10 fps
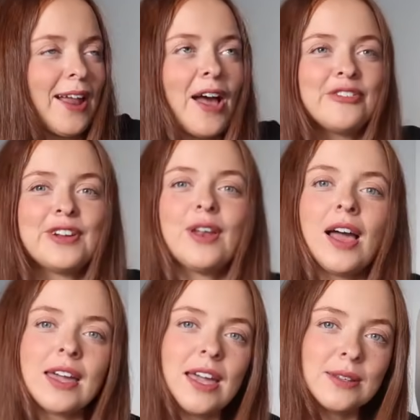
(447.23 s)
Like, I feel
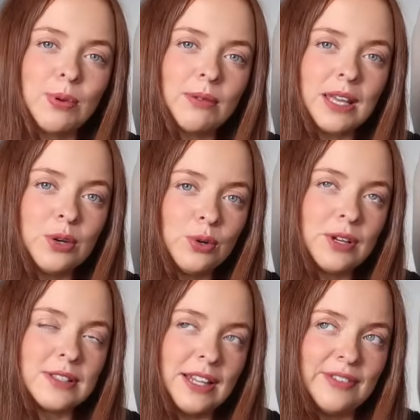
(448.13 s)
like it's probably
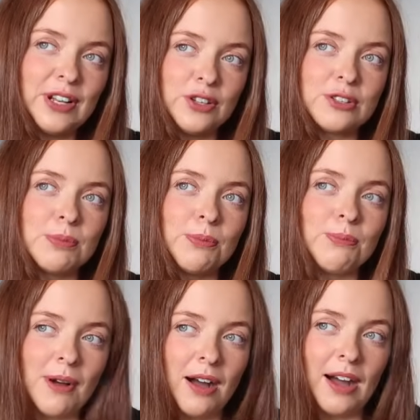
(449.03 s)
cooler to leave it loose, but
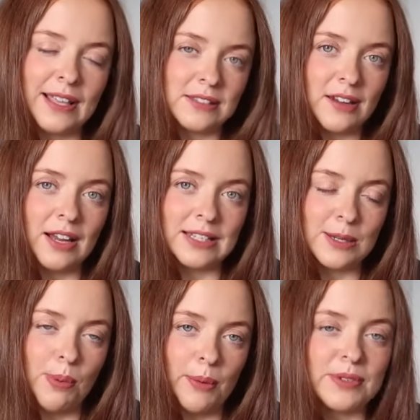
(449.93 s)
my style is
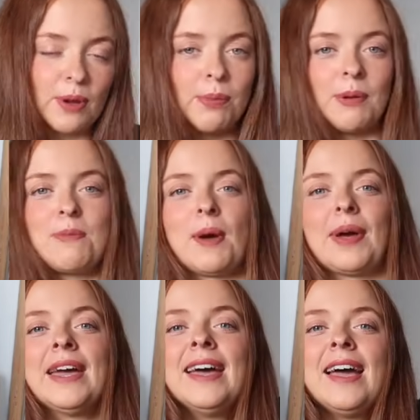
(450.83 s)
to bow it, so I'll probably bow